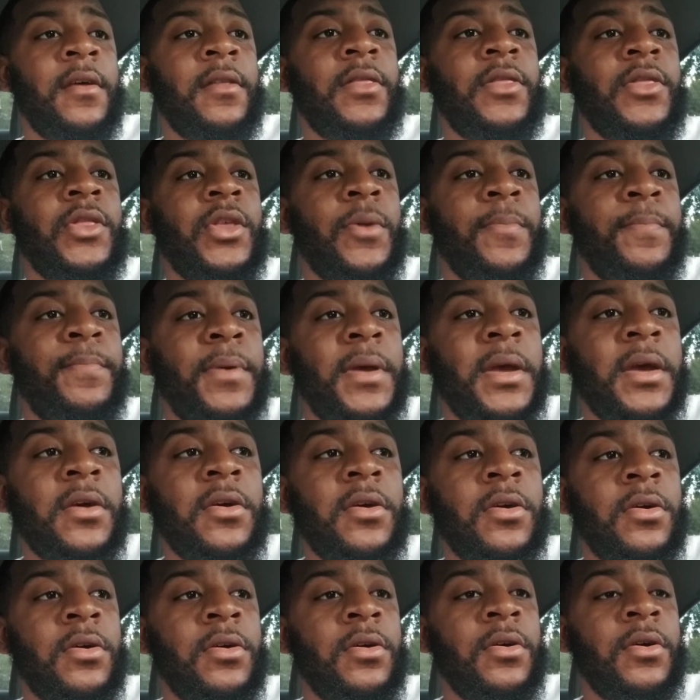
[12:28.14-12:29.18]
the
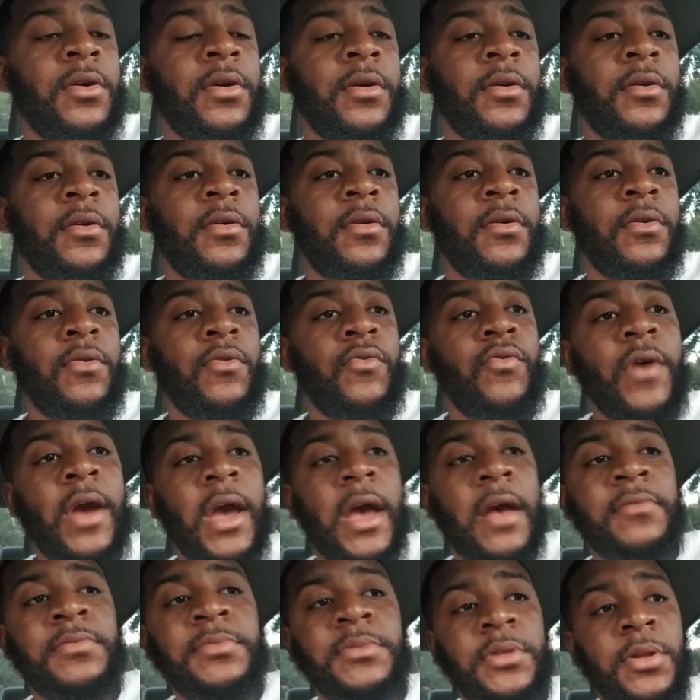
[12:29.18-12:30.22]
bigger grasp,